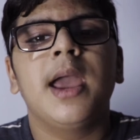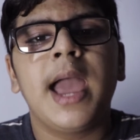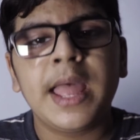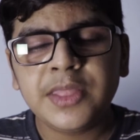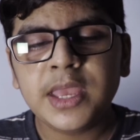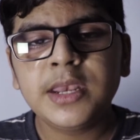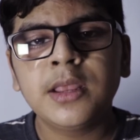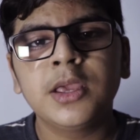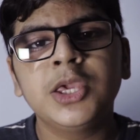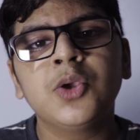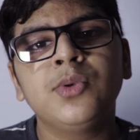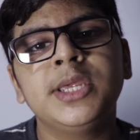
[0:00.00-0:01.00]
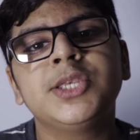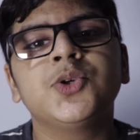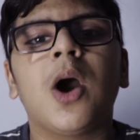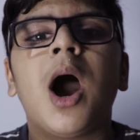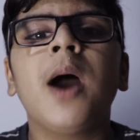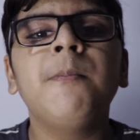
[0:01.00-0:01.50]
and then you need
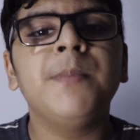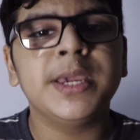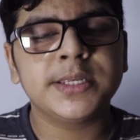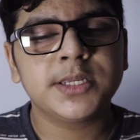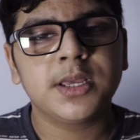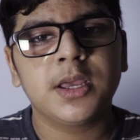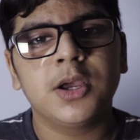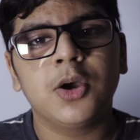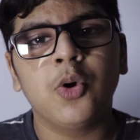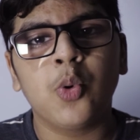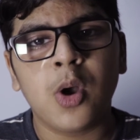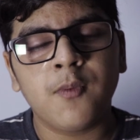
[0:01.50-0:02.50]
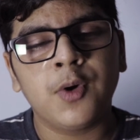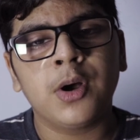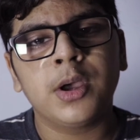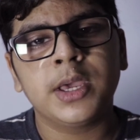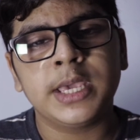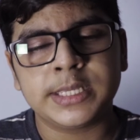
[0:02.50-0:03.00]
to admit
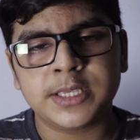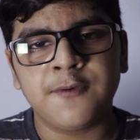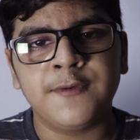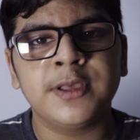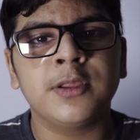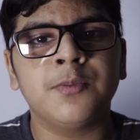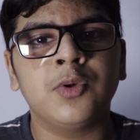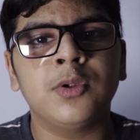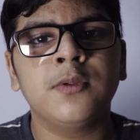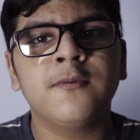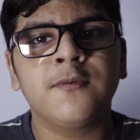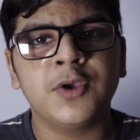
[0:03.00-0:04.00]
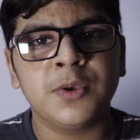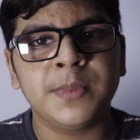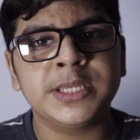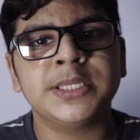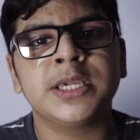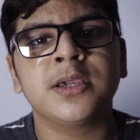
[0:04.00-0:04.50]
whoever is available for your
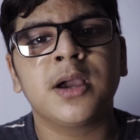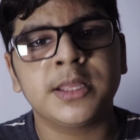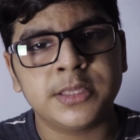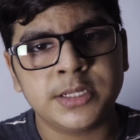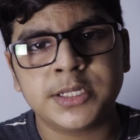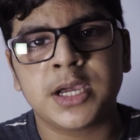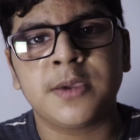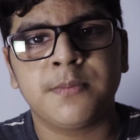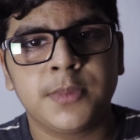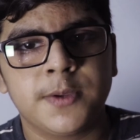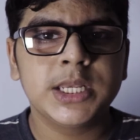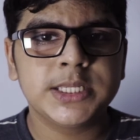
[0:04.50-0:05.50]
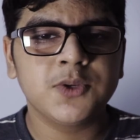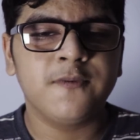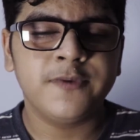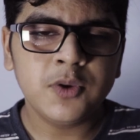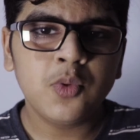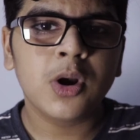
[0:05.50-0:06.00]
meeting at the time. So
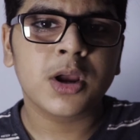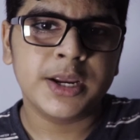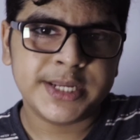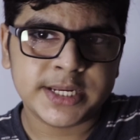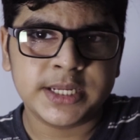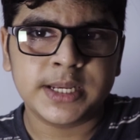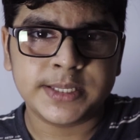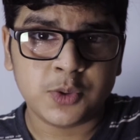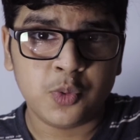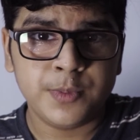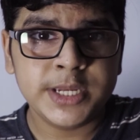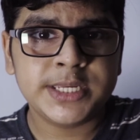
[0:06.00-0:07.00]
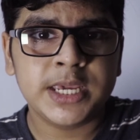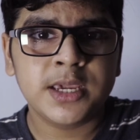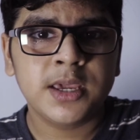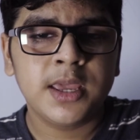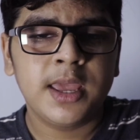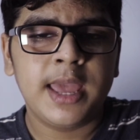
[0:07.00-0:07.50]
if you are conducting a Zoom
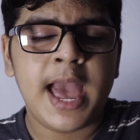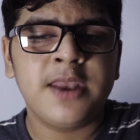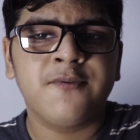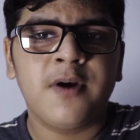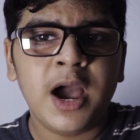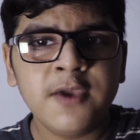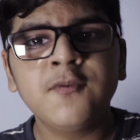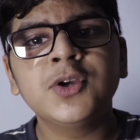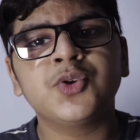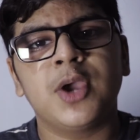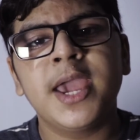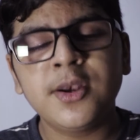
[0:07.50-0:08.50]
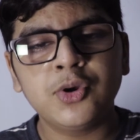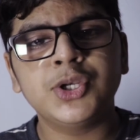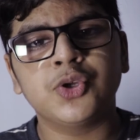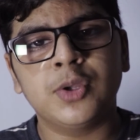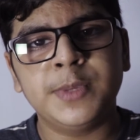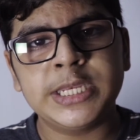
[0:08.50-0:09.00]
meeting, and if I were to enter
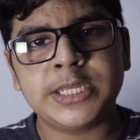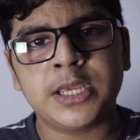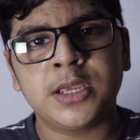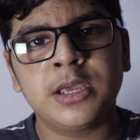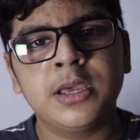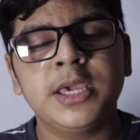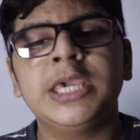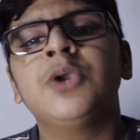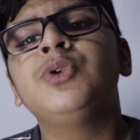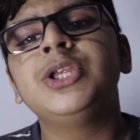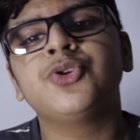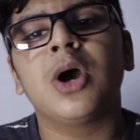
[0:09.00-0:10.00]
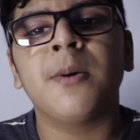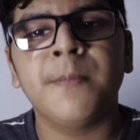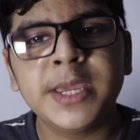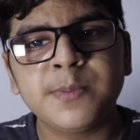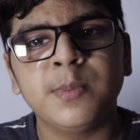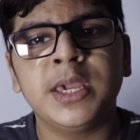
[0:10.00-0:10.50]
into the meeting, you need to
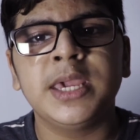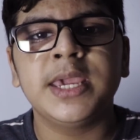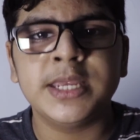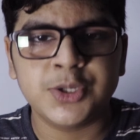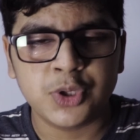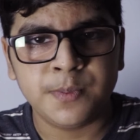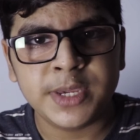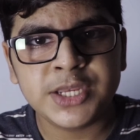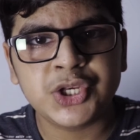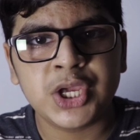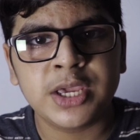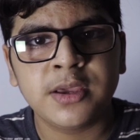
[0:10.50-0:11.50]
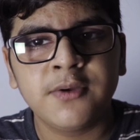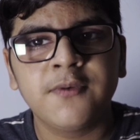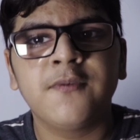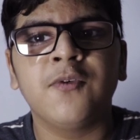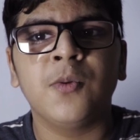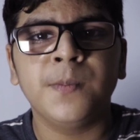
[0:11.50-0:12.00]
admit me into the meeting
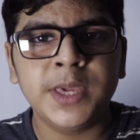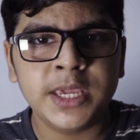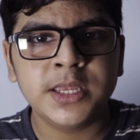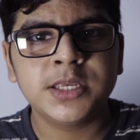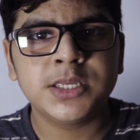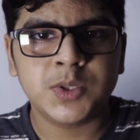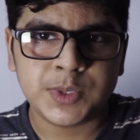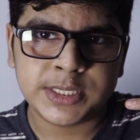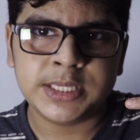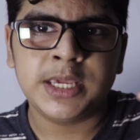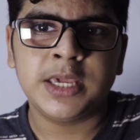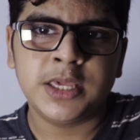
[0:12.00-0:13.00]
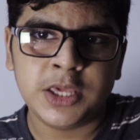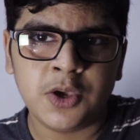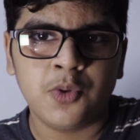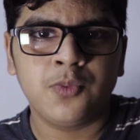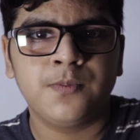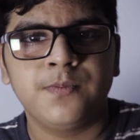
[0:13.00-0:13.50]
for me to see
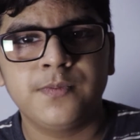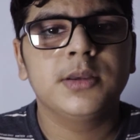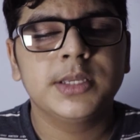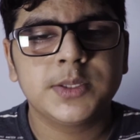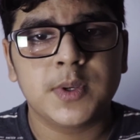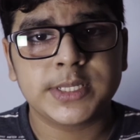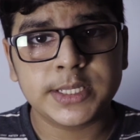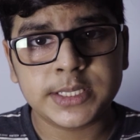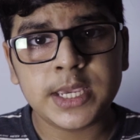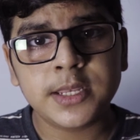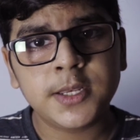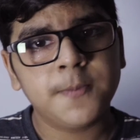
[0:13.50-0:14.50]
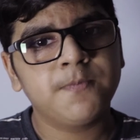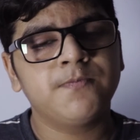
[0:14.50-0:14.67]
you. So as I said,